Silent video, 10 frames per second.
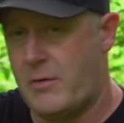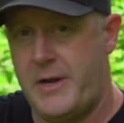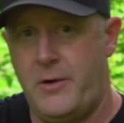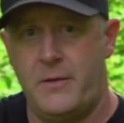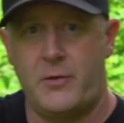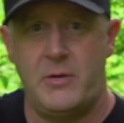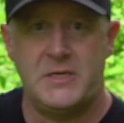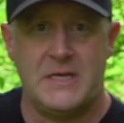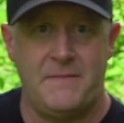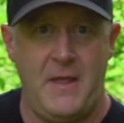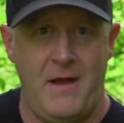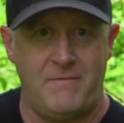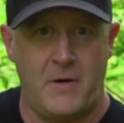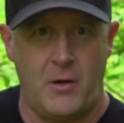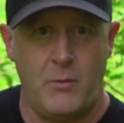right here. The creek's not that
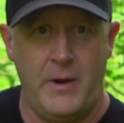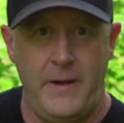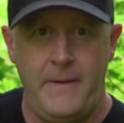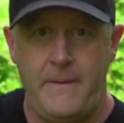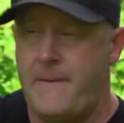far away.